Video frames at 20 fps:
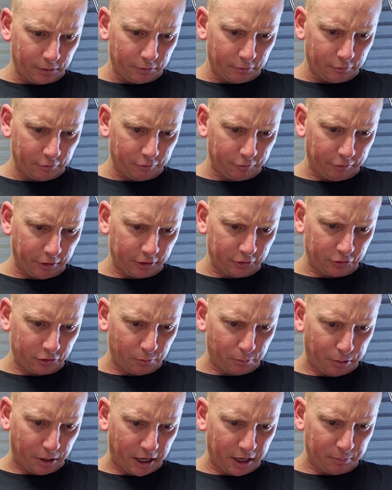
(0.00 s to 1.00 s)
flex the
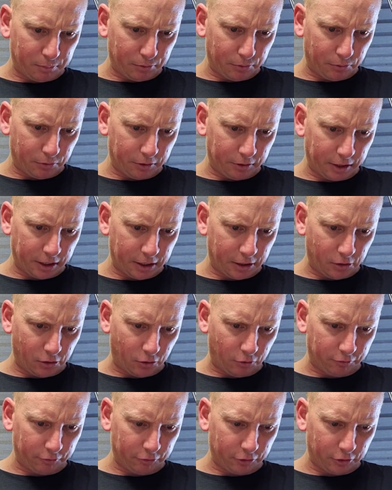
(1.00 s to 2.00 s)
paper and get it
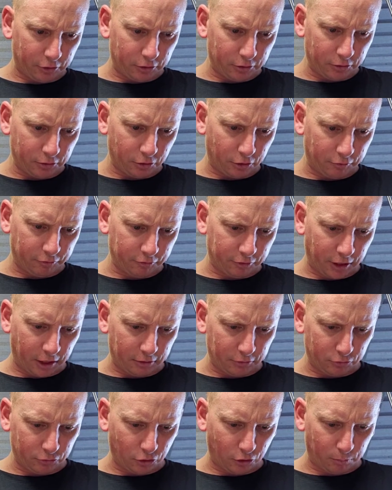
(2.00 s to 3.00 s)
off that
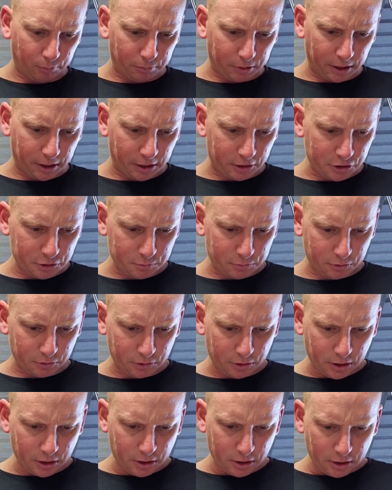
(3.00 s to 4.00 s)
top parchment.
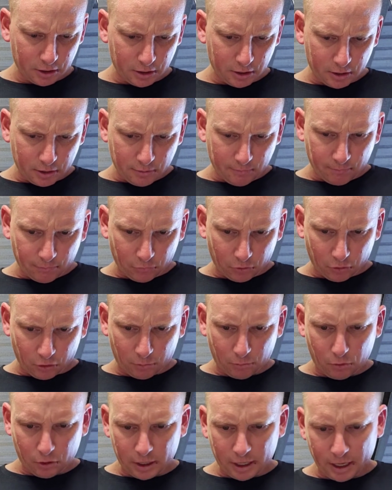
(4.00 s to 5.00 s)

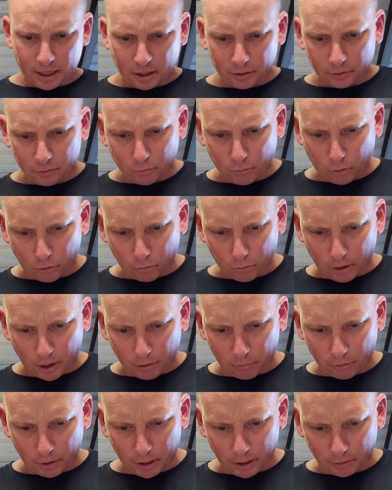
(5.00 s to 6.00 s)
I might have had it the wrong
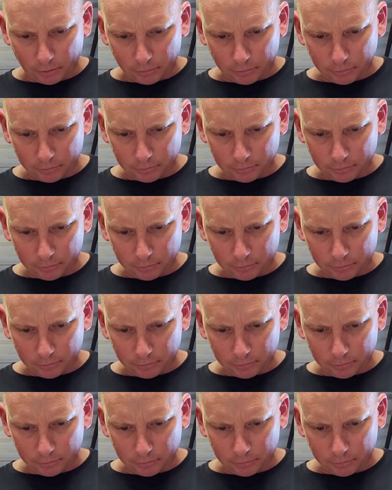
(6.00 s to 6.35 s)
way around.